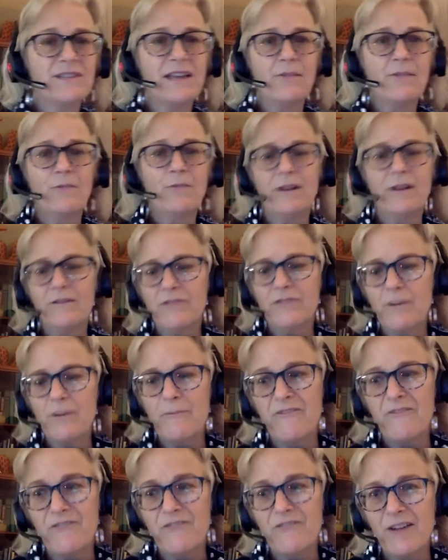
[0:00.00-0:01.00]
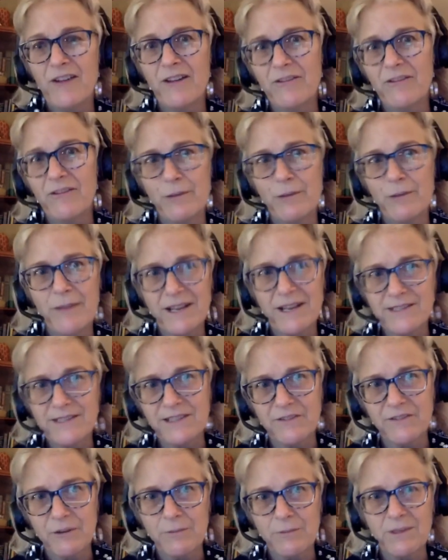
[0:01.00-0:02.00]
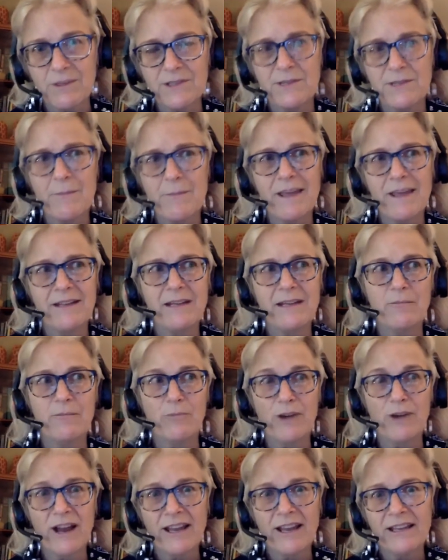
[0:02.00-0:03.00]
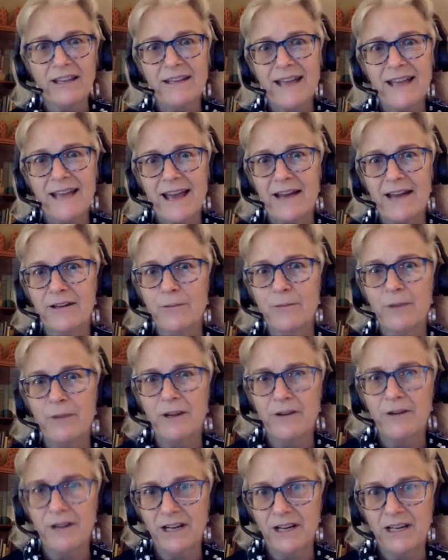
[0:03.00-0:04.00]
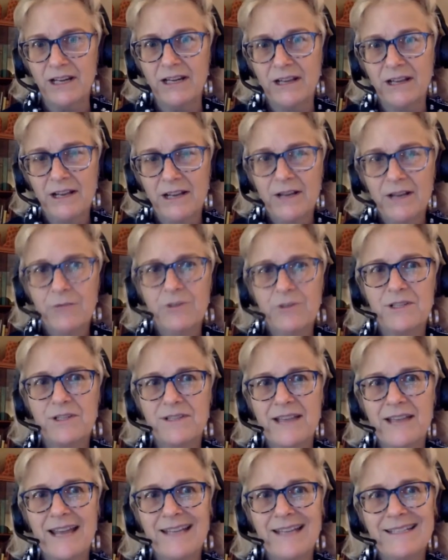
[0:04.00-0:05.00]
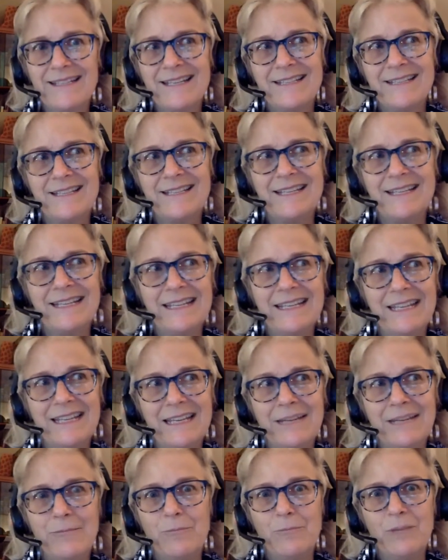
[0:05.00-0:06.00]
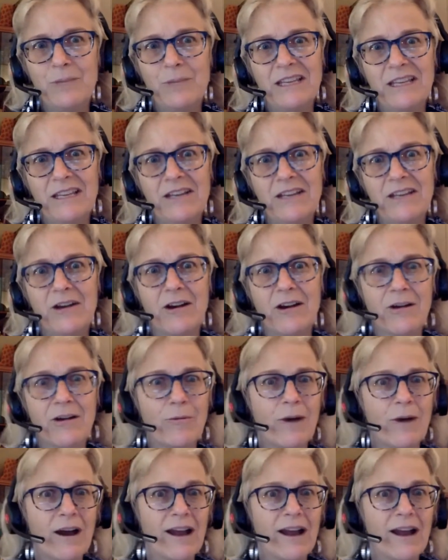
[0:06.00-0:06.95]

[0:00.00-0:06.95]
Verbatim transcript: And one of the very, very best of them is a man named Brian Attebery, which is A T T E B E R Y.